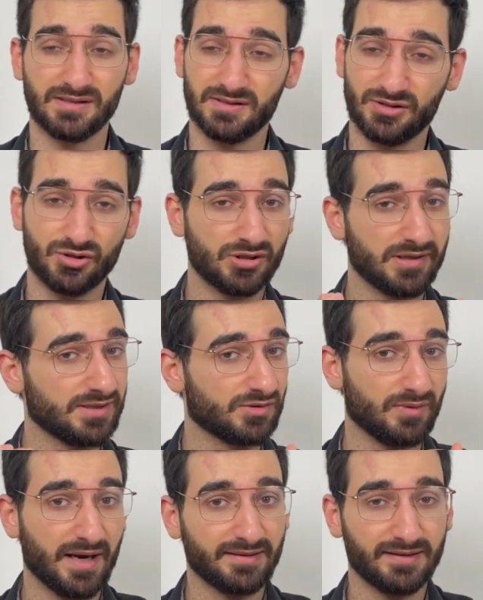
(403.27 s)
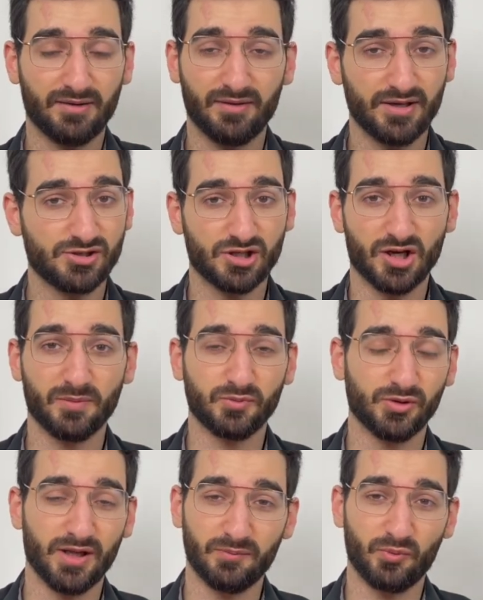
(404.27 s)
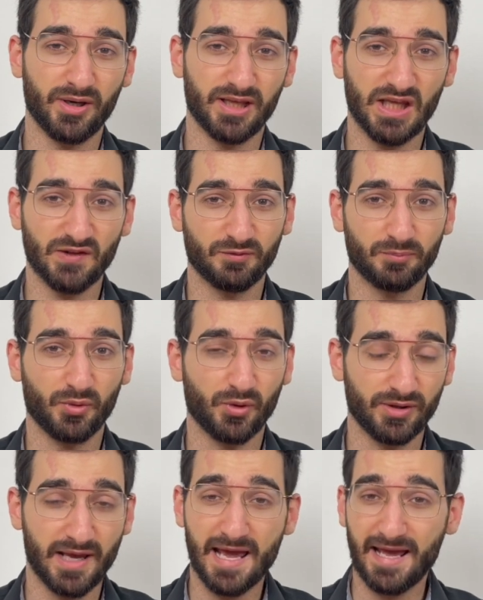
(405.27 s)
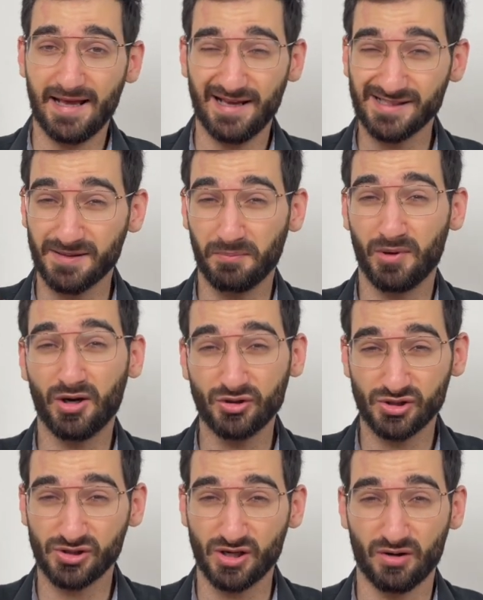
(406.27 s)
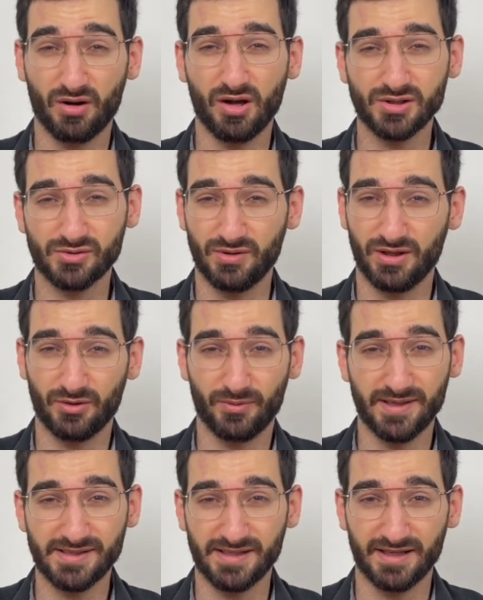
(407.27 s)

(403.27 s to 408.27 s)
just right there, edging up to that break-even point, as the margins are also increasing,